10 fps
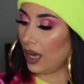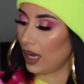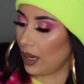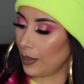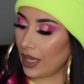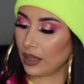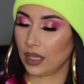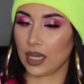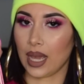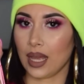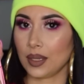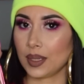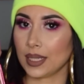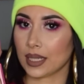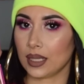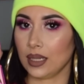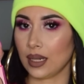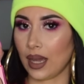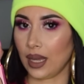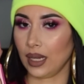and then it has
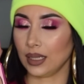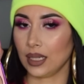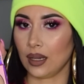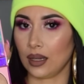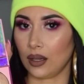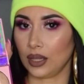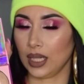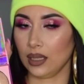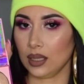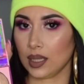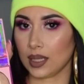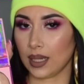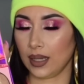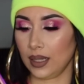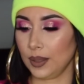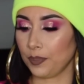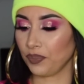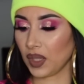69 on the inside,